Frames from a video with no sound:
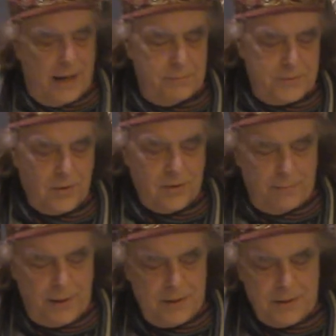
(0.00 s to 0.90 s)
Sorry,
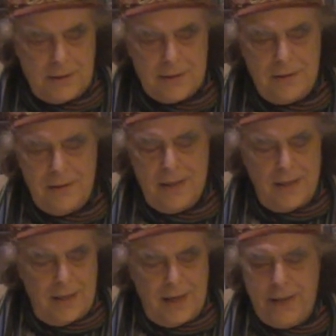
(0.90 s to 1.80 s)
Benedict.
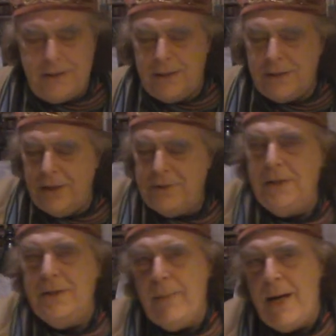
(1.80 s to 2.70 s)
I did go to
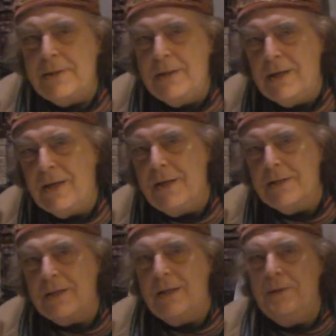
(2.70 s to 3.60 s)
his mass in
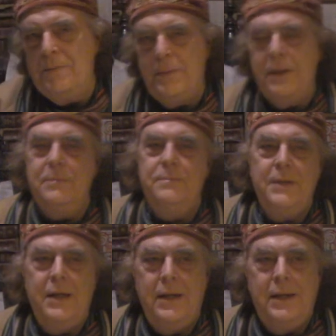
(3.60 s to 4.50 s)
Glasgow, but
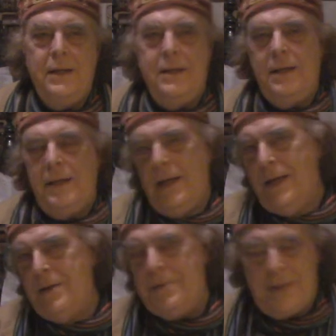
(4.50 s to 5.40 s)

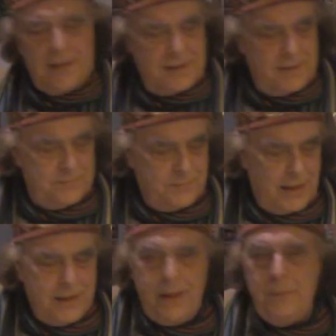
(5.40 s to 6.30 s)
oh dear.
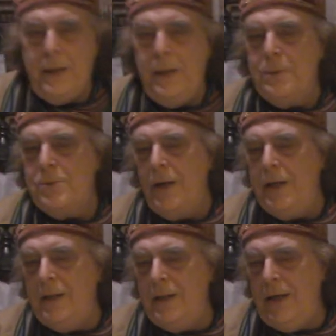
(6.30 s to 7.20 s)
And he was
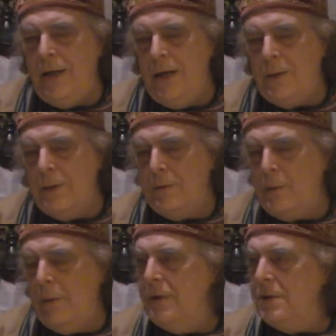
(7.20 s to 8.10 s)
running the
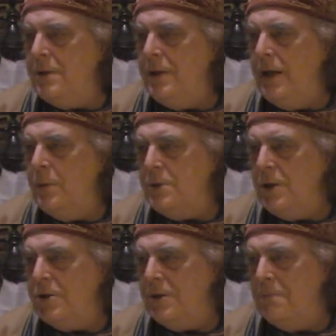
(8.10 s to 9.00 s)
equivalent to the
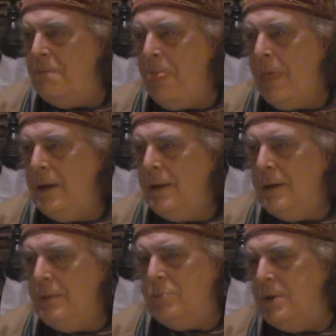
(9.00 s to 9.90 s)
Inquisition,
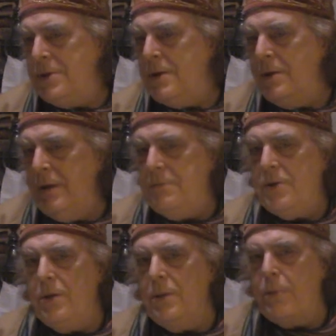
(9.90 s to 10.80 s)
which still lives
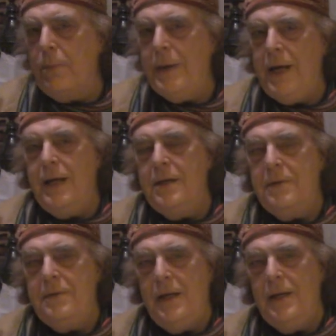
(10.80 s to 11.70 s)
on, the propaganda
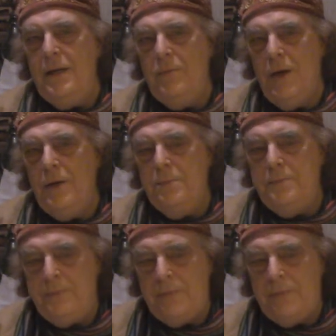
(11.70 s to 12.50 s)
thing in Rome.